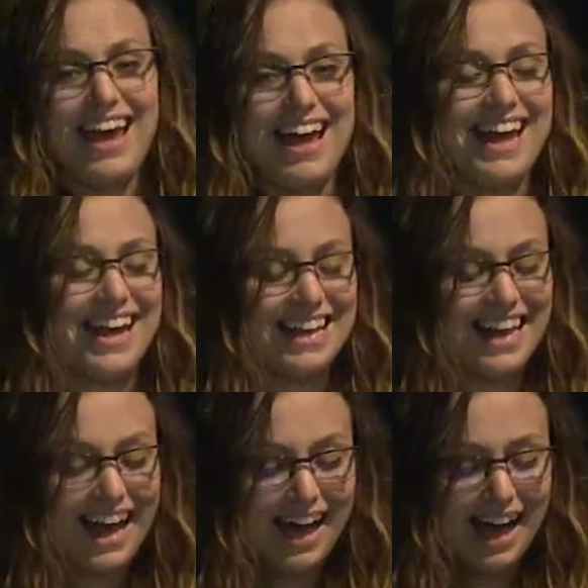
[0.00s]
And
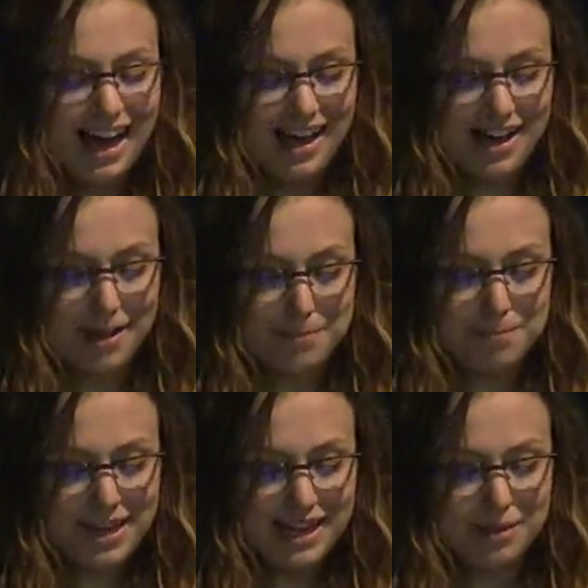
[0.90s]
uh,
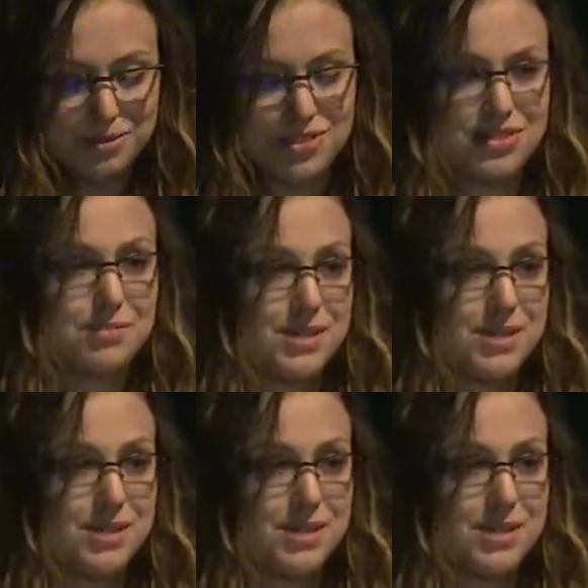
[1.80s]
being able to see